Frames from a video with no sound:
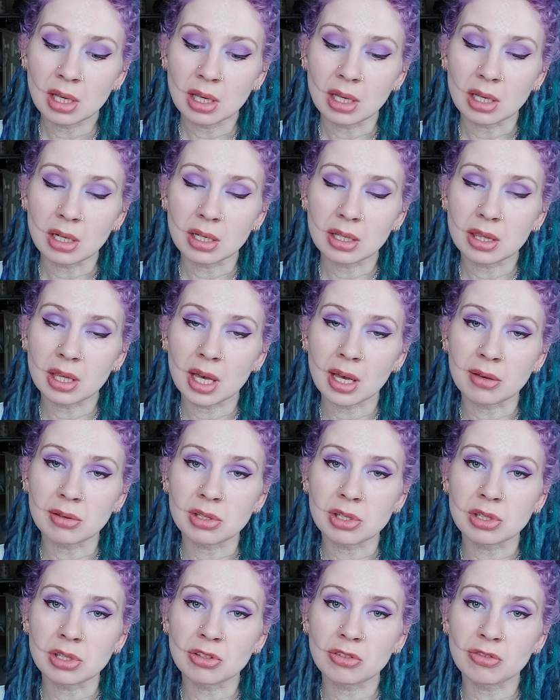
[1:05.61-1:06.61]
in a
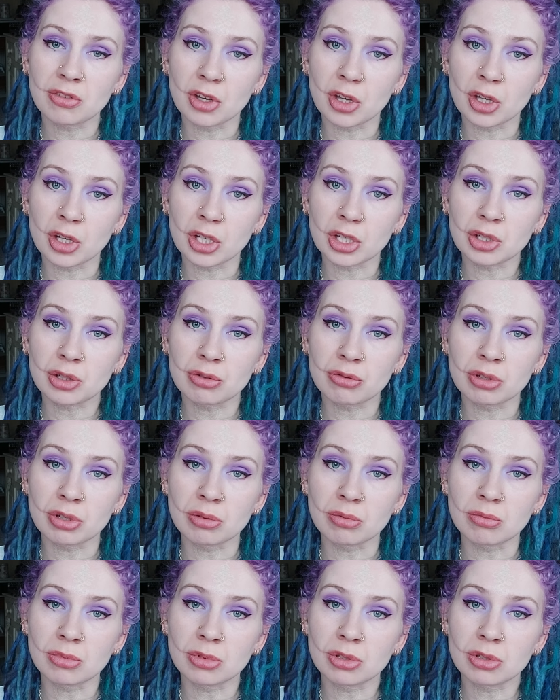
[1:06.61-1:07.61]
thousand furnished
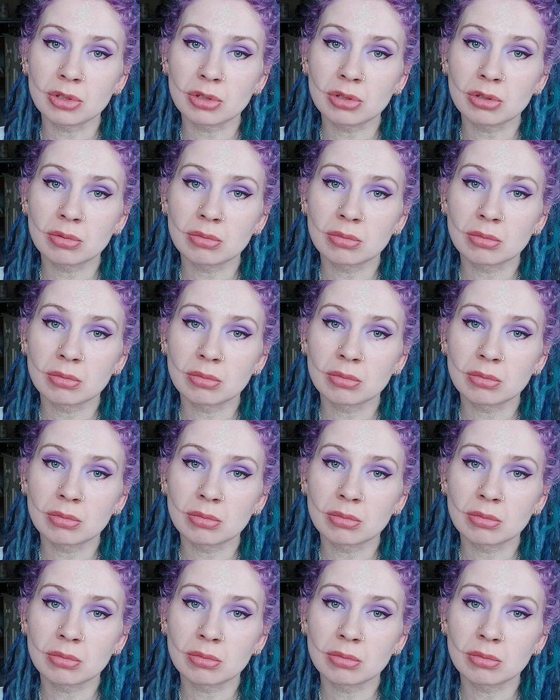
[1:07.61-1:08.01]
rooms.